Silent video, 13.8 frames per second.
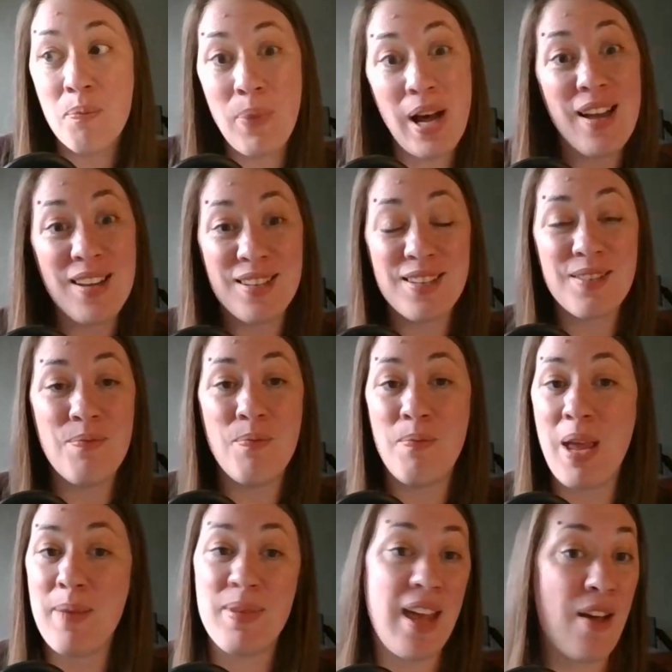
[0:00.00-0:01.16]
but
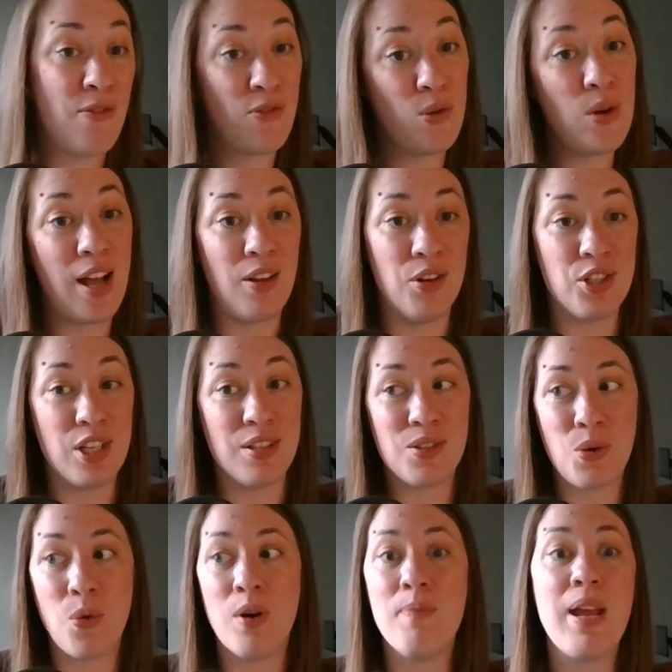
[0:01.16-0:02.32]
maybe they have food
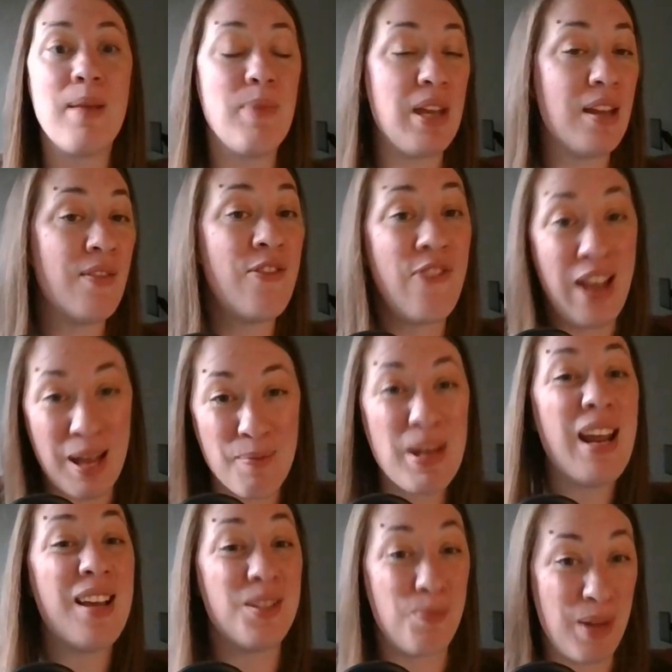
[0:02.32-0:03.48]
allergies, or maybe famine
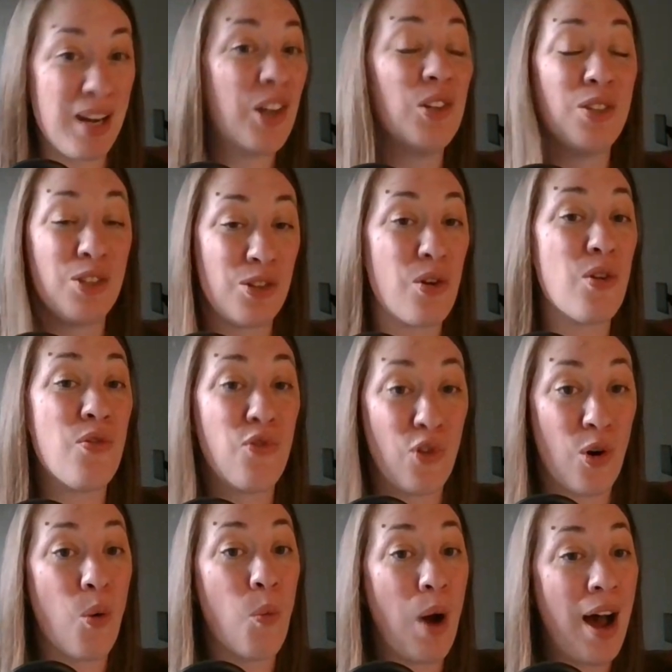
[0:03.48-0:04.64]
has been a concern
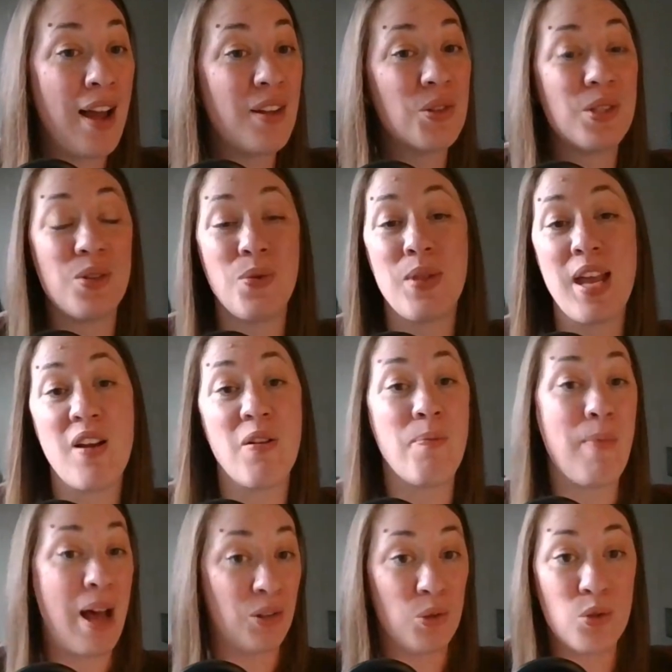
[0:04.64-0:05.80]
for a while, so they're
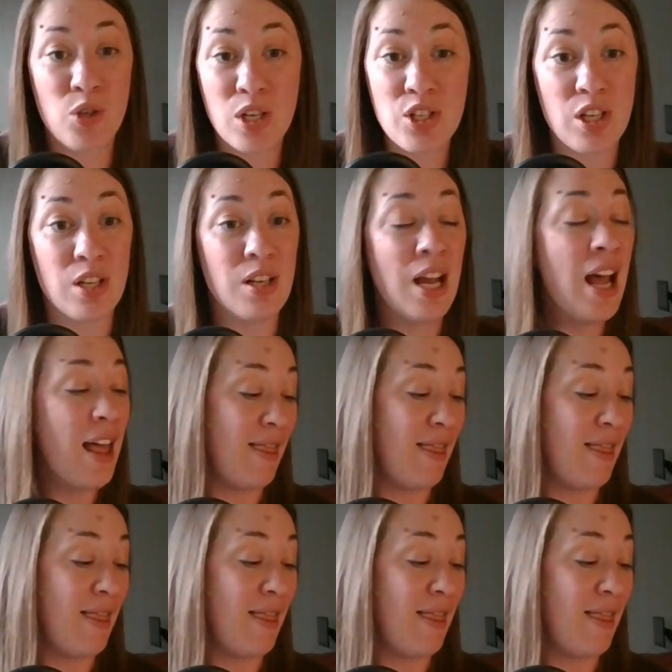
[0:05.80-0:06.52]
malnutrition.